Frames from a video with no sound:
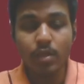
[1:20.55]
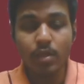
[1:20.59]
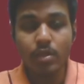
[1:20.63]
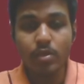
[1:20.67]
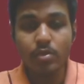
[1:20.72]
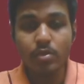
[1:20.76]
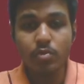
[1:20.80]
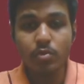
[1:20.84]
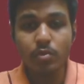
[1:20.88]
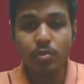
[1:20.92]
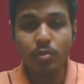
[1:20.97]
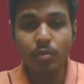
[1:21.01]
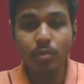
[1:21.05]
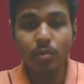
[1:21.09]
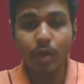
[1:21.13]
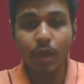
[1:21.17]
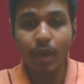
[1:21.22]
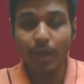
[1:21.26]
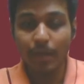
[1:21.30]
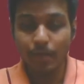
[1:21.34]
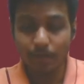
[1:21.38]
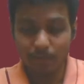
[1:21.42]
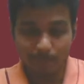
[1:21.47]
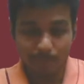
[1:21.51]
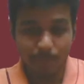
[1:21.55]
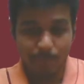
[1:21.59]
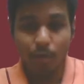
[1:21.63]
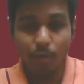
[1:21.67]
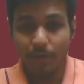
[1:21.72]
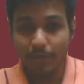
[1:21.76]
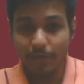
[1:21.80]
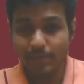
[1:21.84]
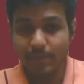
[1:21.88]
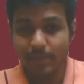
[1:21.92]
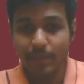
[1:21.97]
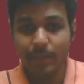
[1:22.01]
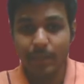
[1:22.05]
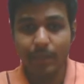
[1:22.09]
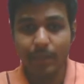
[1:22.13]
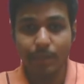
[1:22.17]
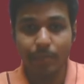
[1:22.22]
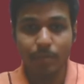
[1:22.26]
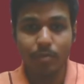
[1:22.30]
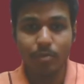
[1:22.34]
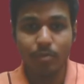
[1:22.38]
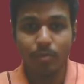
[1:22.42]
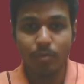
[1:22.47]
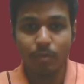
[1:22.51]
So I'm not exactly
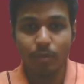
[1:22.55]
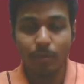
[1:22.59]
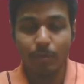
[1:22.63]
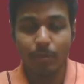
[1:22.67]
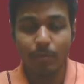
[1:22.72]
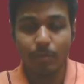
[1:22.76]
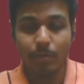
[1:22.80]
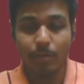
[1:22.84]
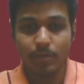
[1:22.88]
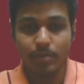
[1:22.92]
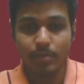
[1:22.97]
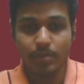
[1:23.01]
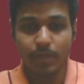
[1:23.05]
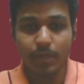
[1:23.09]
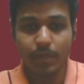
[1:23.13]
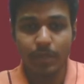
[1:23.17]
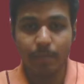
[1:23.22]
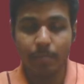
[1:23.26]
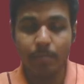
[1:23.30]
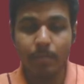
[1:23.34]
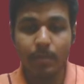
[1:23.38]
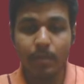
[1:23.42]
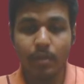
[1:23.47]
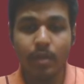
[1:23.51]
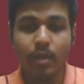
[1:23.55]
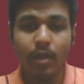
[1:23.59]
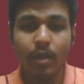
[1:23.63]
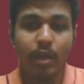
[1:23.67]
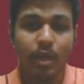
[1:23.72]
able to remember his name, but